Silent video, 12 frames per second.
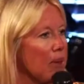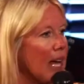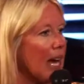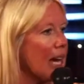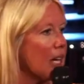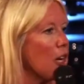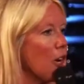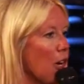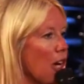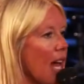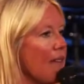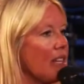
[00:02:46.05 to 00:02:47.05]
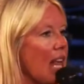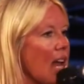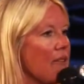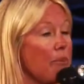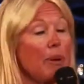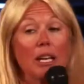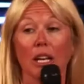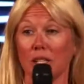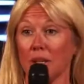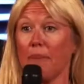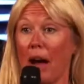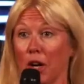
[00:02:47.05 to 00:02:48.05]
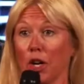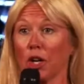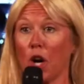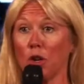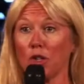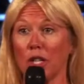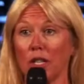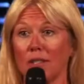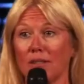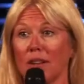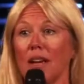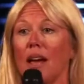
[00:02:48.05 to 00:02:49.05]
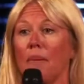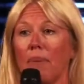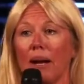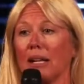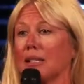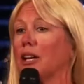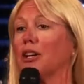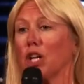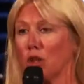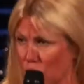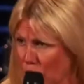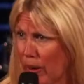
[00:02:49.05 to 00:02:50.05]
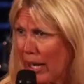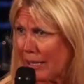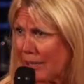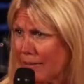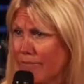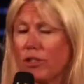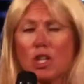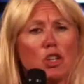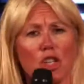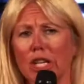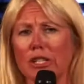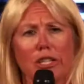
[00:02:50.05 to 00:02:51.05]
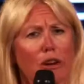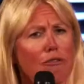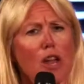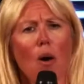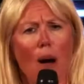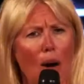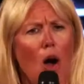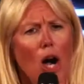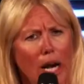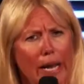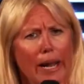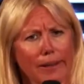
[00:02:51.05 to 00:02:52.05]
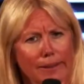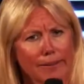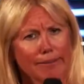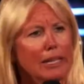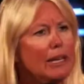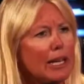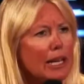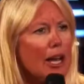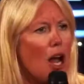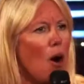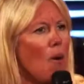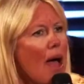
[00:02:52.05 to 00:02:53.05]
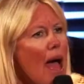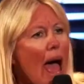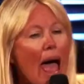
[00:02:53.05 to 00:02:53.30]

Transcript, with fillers: Playing, you know, you can have a lot of opinions about your coaches, but until you do it, you just don't know how hard it is, you know?